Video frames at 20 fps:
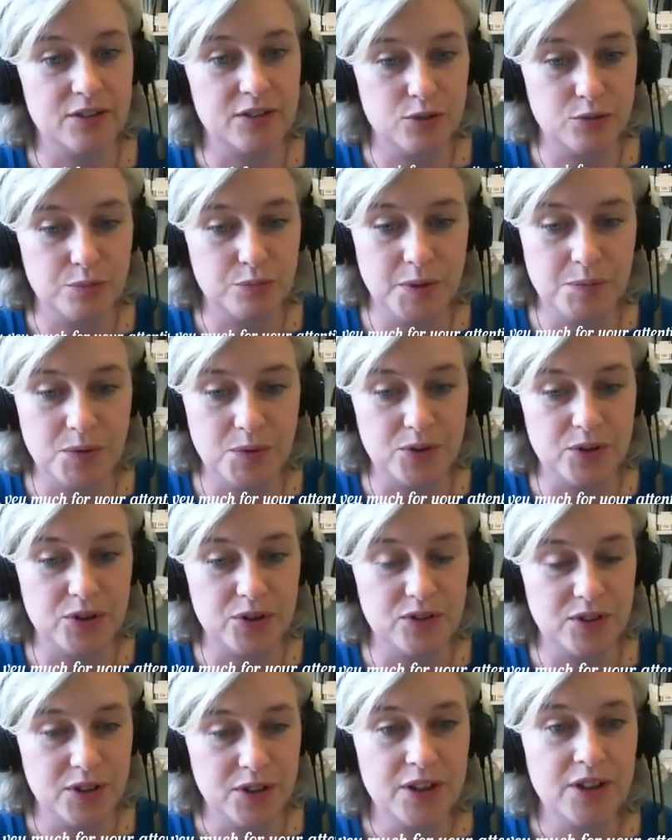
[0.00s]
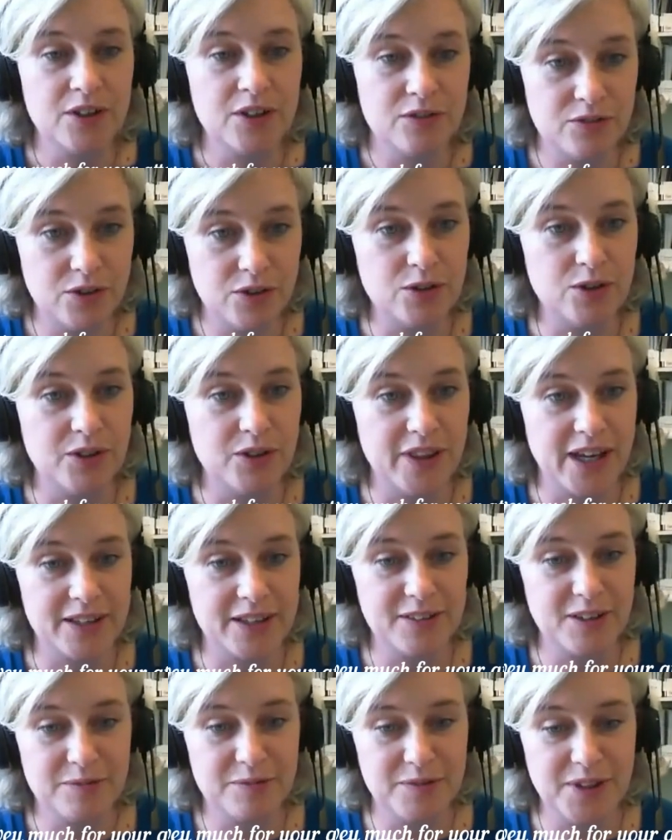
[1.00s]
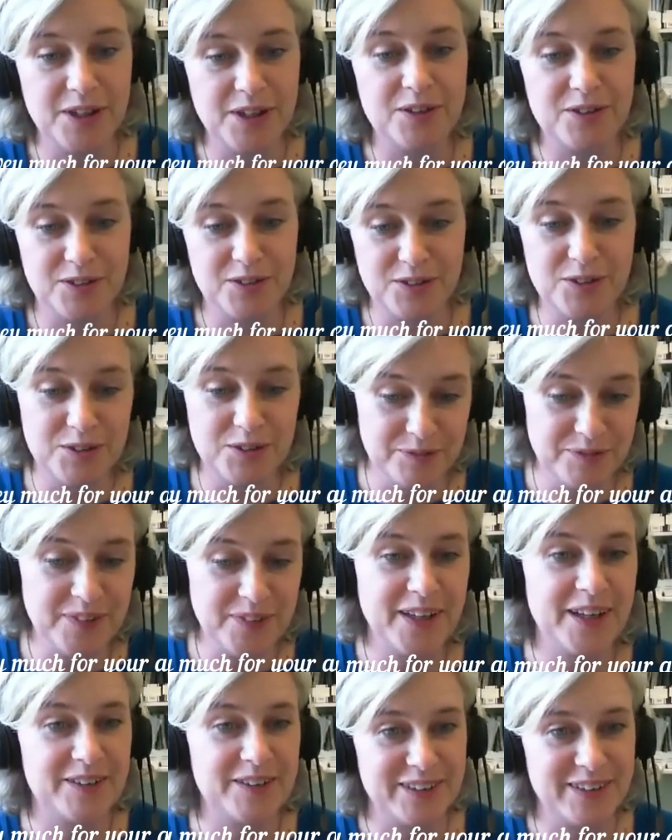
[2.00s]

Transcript: So people could follow that up there. So yeah,